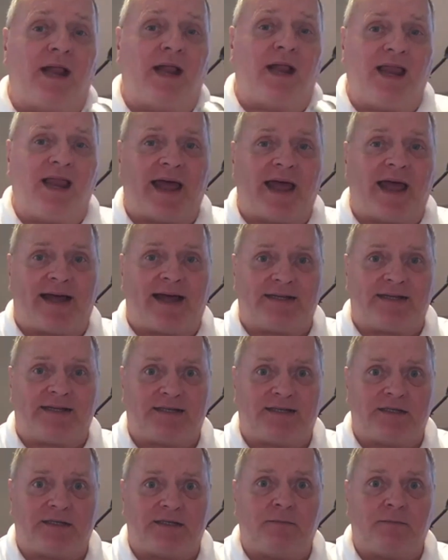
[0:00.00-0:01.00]

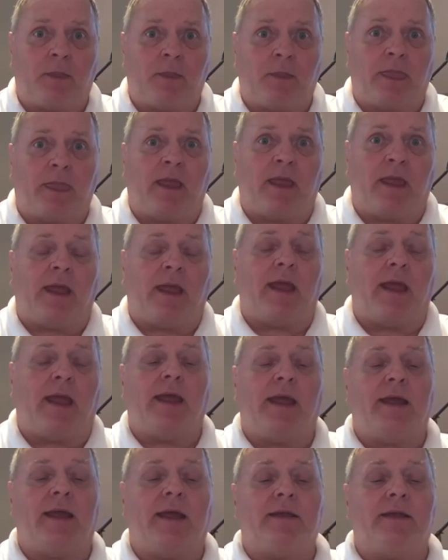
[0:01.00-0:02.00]
class,
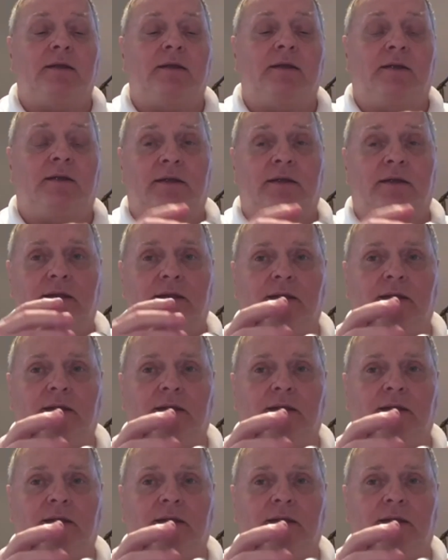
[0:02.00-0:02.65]
and